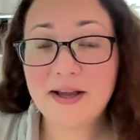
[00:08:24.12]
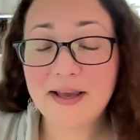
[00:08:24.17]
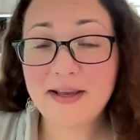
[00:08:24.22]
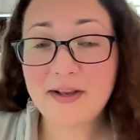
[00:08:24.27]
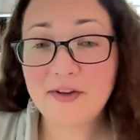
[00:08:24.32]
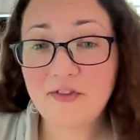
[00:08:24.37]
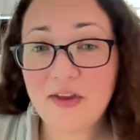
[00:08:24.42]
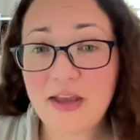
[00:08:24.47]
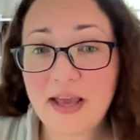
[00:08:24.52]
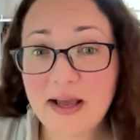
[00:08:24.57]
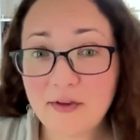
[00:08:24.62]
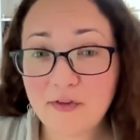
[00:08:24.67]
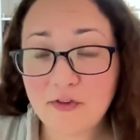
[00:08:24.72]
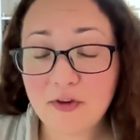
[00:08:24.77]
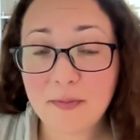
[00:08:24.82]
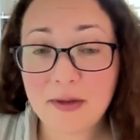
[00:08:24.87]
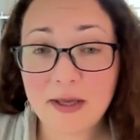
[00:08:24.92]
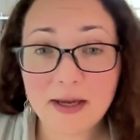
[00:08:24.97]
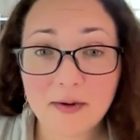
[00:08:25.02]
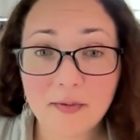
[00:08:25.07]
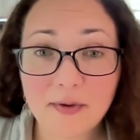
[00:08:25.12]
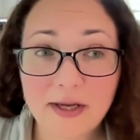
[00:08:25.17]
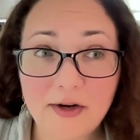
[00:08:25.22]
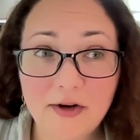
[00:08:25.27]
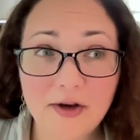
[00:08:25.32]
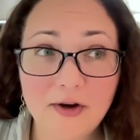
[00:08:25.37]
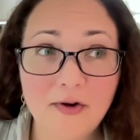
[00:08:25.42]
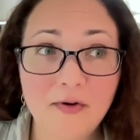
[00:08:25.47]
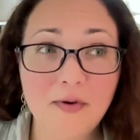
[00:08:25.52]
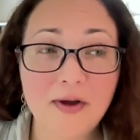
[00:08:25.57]
I can say, ask me how I
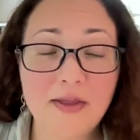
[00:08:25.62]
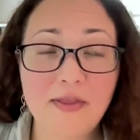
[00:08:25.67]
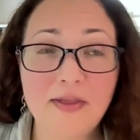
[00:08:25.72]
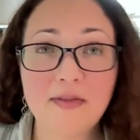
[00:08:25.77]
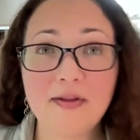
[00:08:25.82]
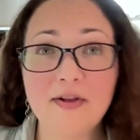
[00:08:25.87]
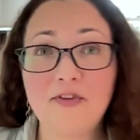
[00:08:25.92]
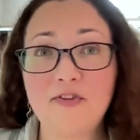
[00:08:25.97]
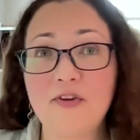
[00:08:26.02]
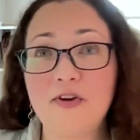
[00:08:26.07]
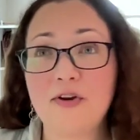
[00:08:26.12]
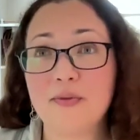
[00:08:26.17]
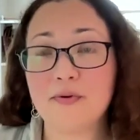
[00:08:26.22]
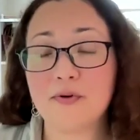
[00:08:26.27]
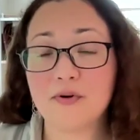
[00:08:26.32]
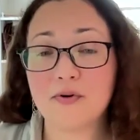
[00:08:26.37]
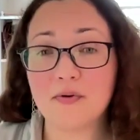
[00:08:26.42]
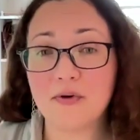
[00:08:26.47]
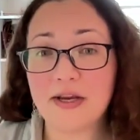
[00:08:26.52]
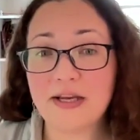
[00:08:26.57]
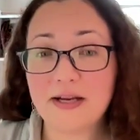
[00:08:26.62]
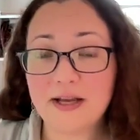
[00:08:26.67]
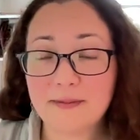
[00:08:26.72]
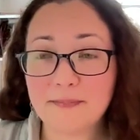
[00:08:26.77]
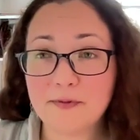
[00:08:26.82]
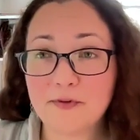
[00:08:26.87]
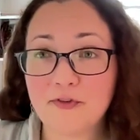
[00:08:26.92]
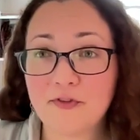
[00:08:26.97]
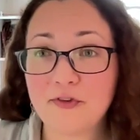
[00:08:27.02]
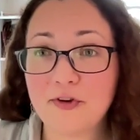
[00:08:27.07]
know. I think that's another great
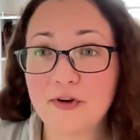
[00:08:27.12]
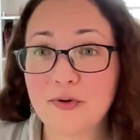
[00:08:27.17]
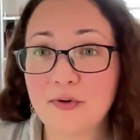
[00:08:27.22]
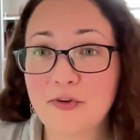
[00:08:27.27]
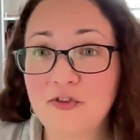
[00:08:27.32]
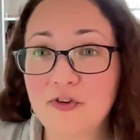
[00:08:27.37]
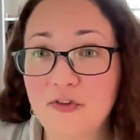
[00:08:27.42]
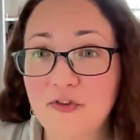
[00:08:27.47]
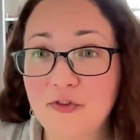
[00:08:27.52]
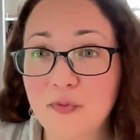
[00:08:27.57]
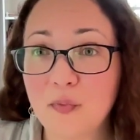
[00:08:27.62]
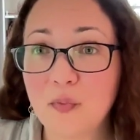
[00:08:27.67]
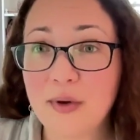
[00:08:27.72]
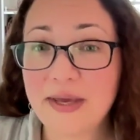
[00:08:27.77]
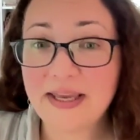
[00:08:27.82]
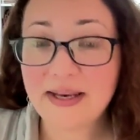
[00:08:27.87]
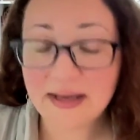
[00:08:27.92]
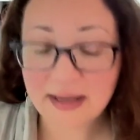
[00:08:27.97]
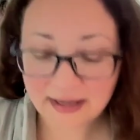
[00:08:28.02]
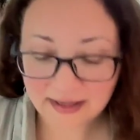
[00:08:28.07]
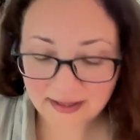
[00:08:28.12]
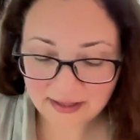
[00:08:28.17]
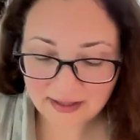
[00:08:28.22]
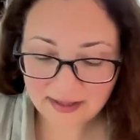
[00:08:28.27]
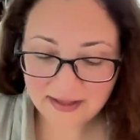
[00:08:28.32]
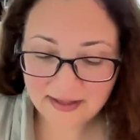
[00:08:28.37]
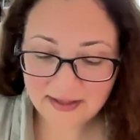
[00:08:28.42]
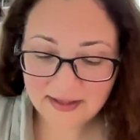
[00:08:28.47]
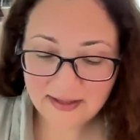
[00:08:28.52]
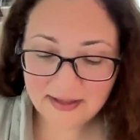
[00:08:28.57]
episode just waiting
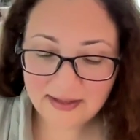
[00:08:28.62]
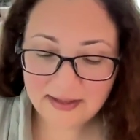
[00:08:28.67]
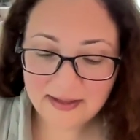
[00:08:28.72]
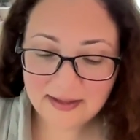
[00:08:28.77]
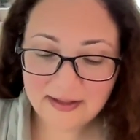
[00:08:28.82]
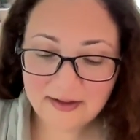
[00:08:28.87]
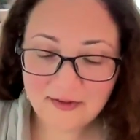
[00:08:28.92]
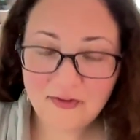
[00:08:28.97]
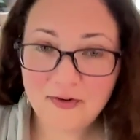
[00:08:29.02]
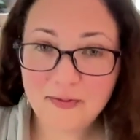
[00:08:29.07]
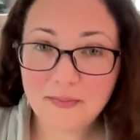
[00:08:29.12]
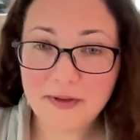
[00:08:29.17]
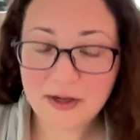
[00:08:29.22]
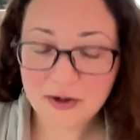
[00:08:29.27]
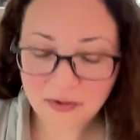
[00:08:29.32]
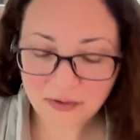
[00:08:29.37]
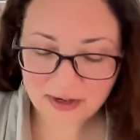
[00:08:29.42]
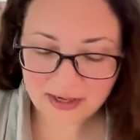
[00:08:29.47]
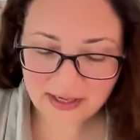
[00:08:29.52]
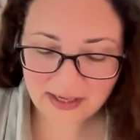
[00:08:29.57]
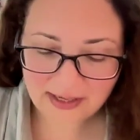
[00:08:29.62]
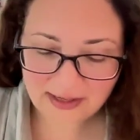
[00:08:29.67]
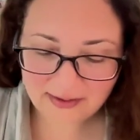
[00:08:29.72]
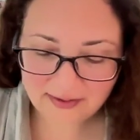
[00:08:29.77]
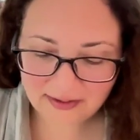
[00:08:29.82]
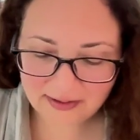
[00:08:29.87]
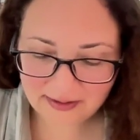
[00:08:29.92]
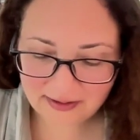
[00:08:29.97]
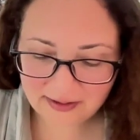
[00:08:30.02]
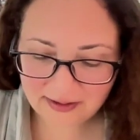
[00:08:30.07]
to be
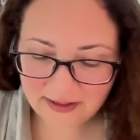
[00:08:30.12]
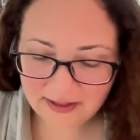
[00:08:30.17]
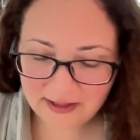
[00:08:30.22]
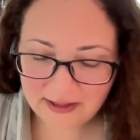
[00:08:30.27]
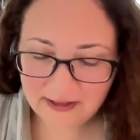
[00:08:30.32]
created.